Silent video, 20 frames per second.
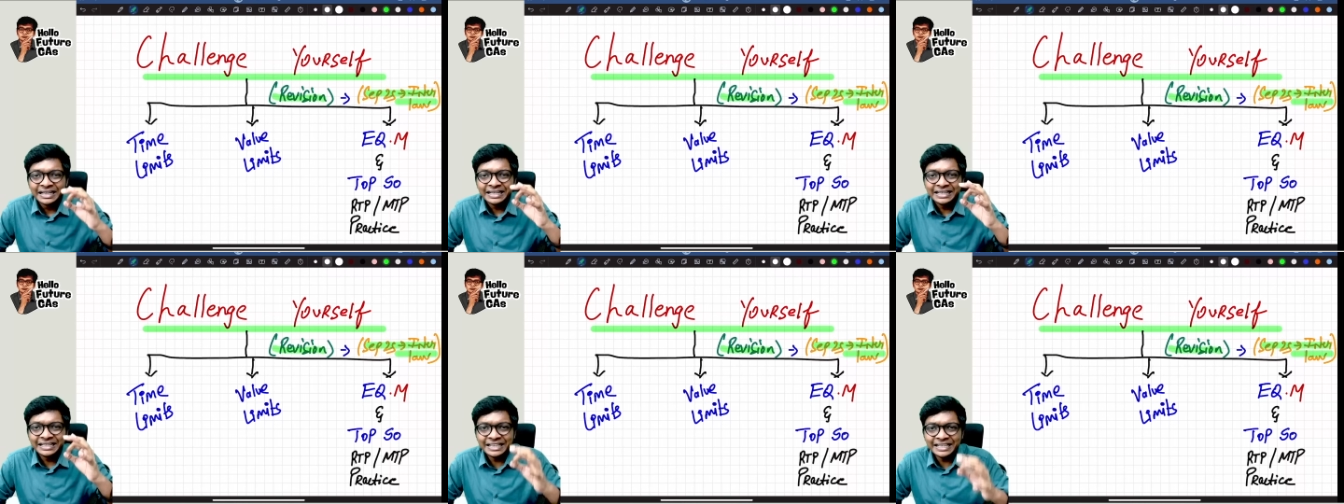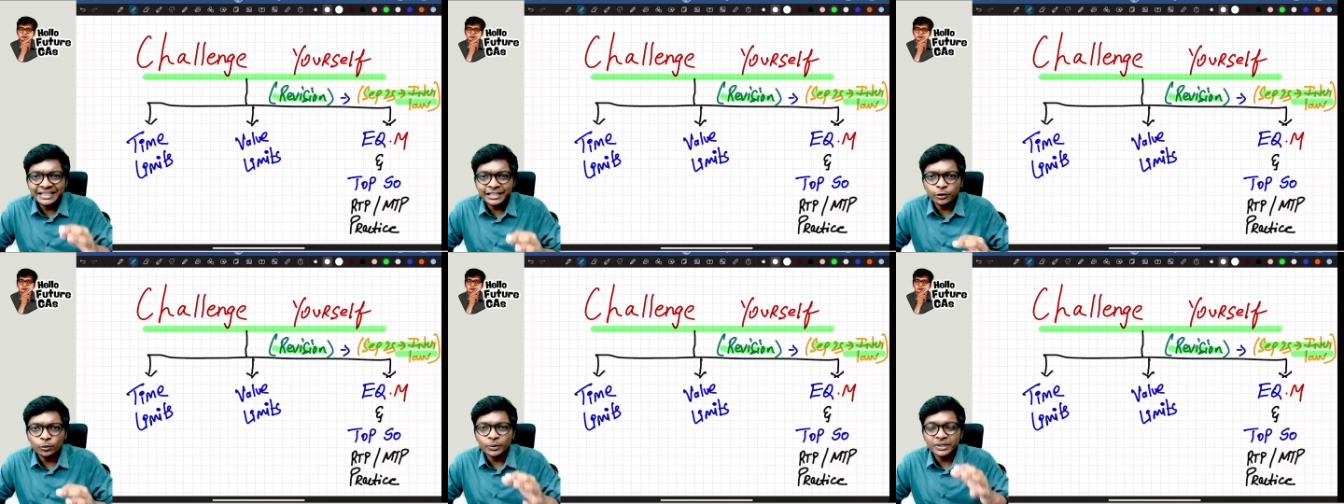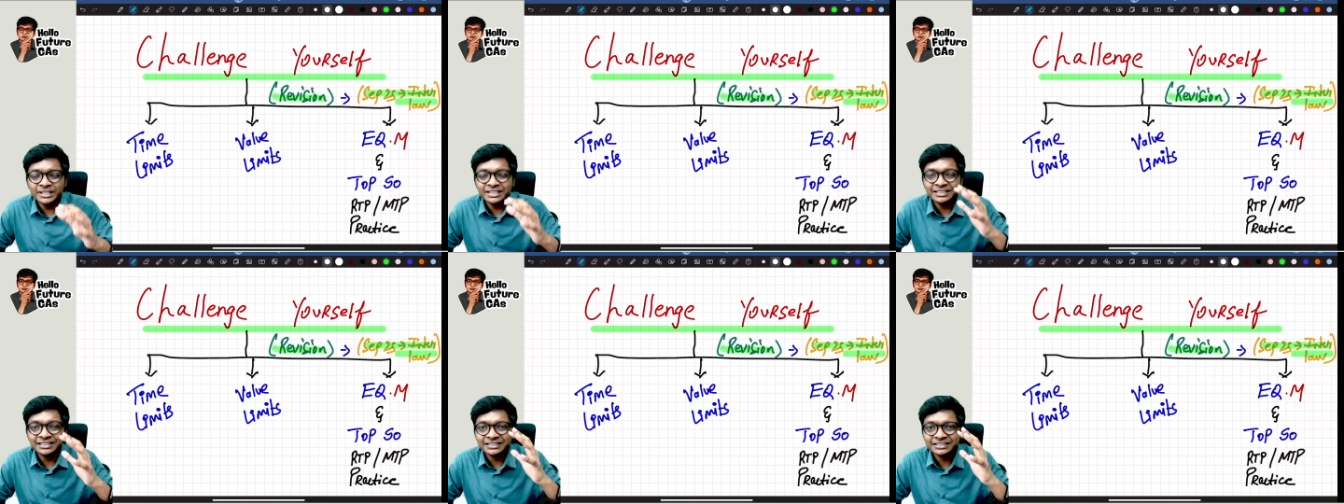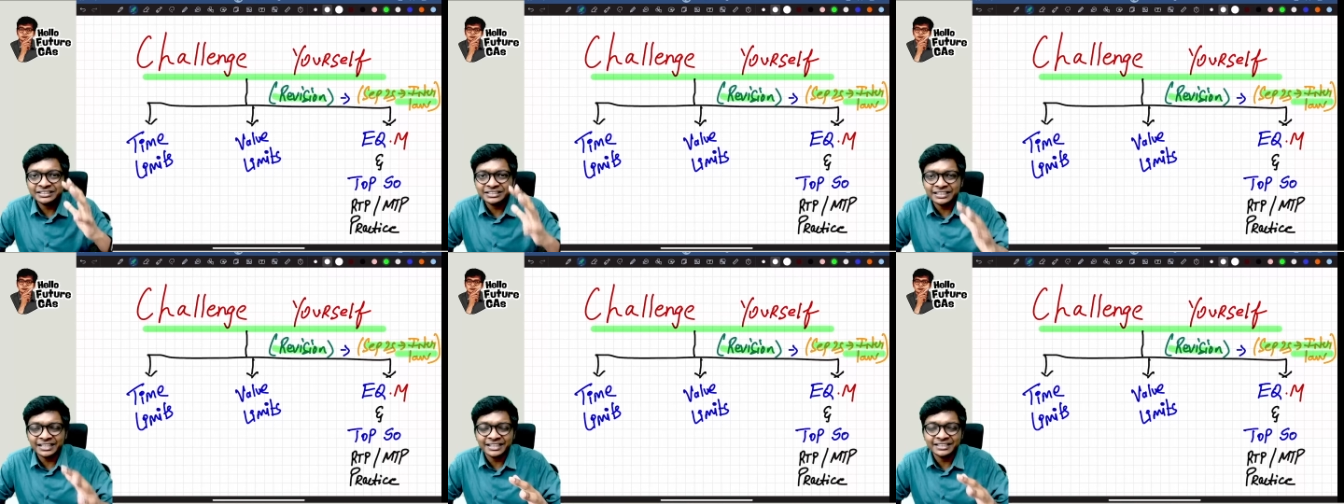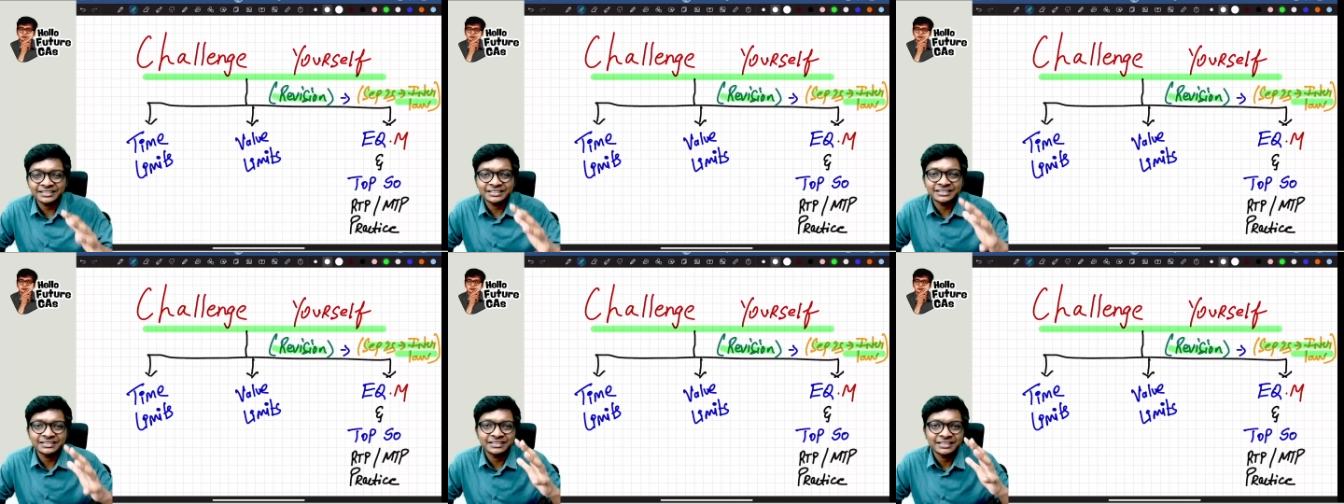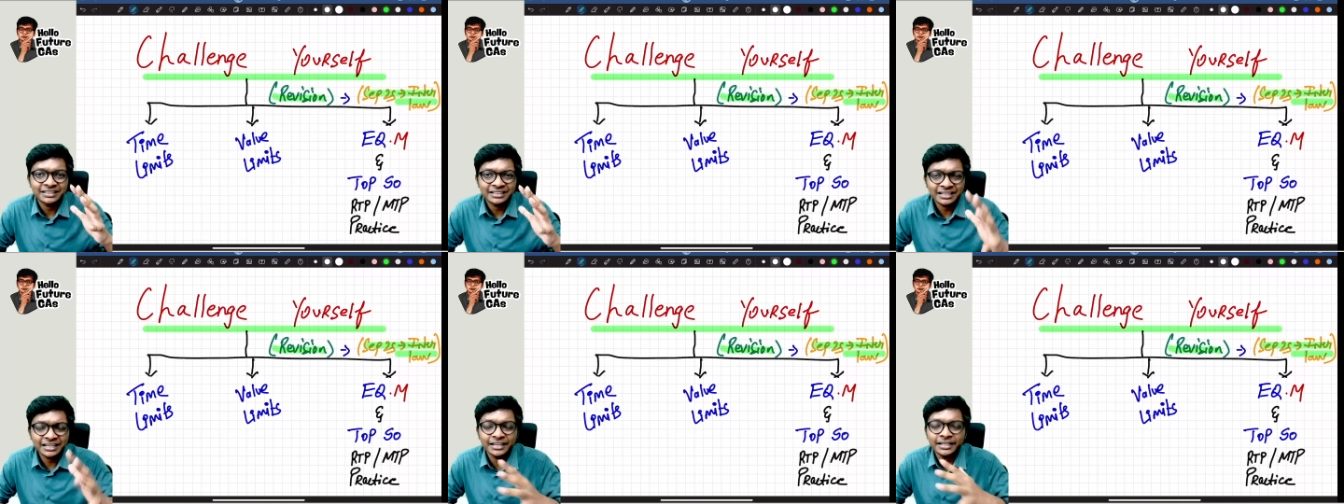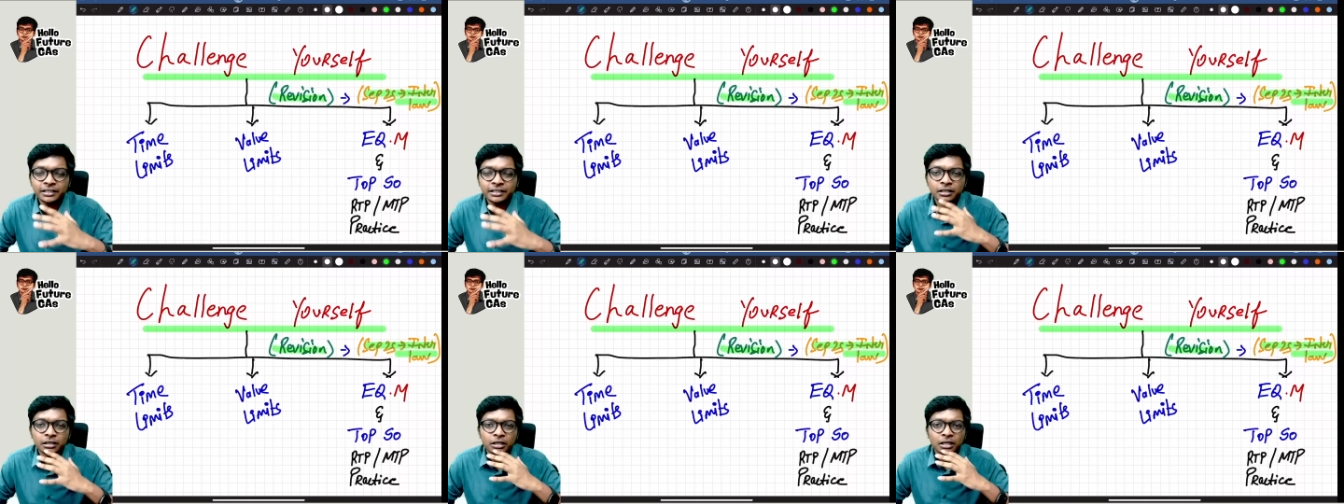dealing with stress,
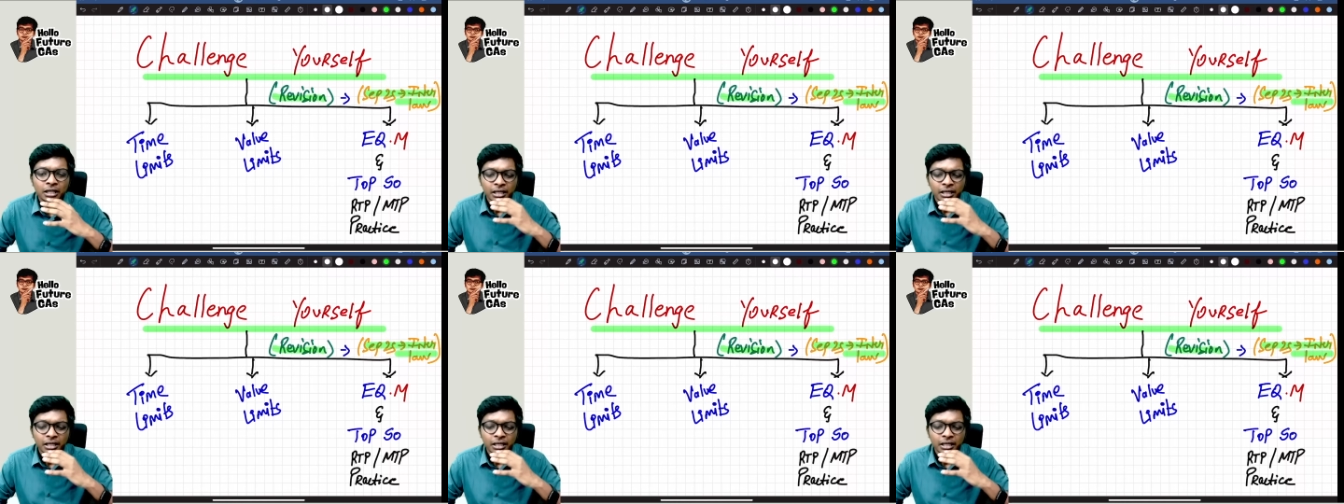correct?